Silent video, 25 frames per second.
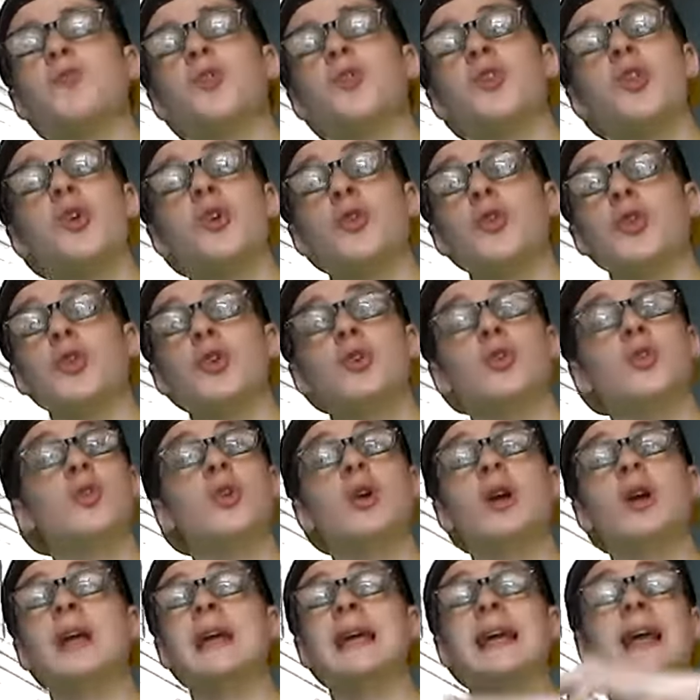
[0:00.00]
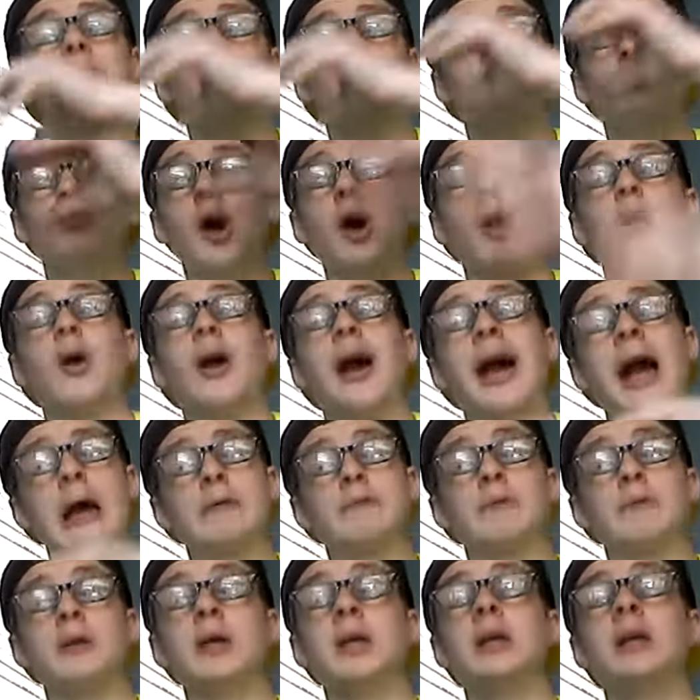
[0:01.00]
further ado, if y'all
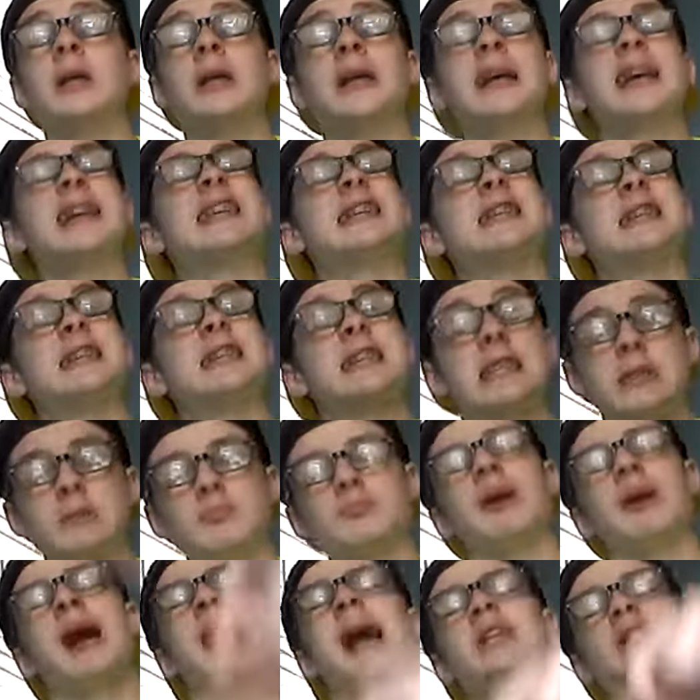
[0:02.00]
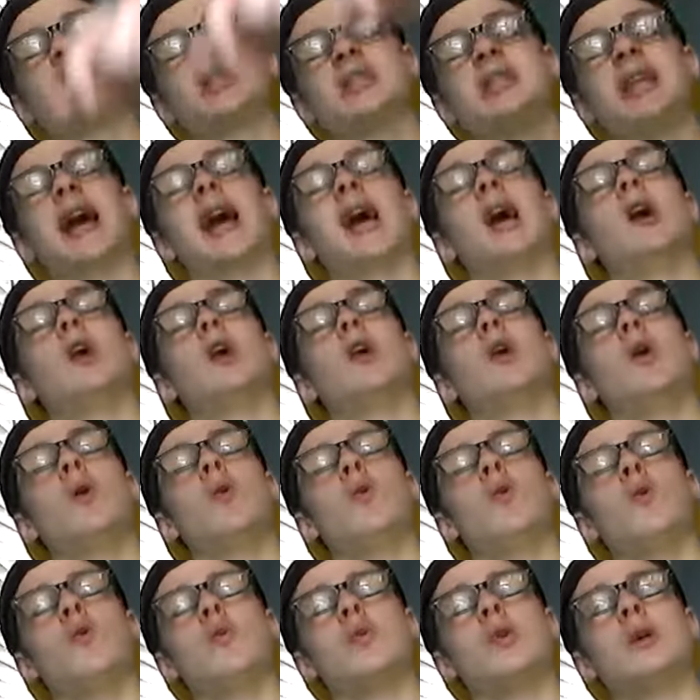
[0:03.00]
haven't, smash that
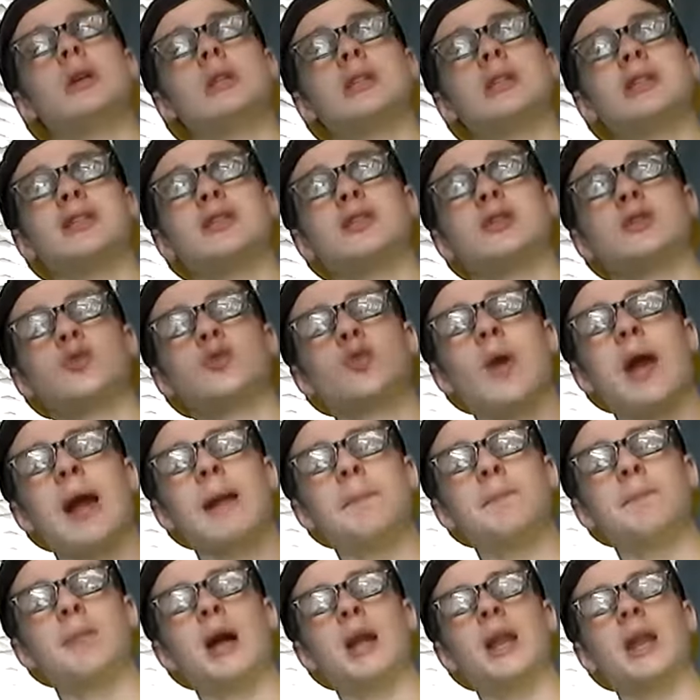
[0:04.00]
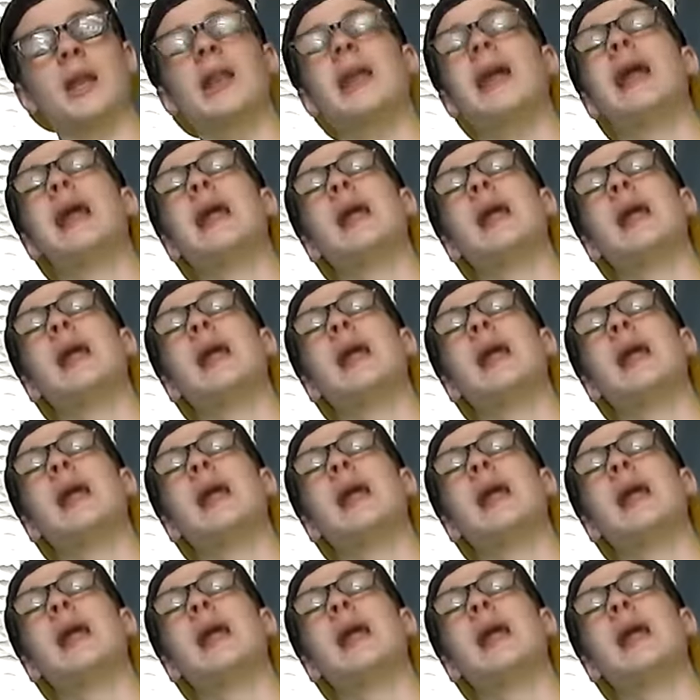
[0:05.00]
subscribe button.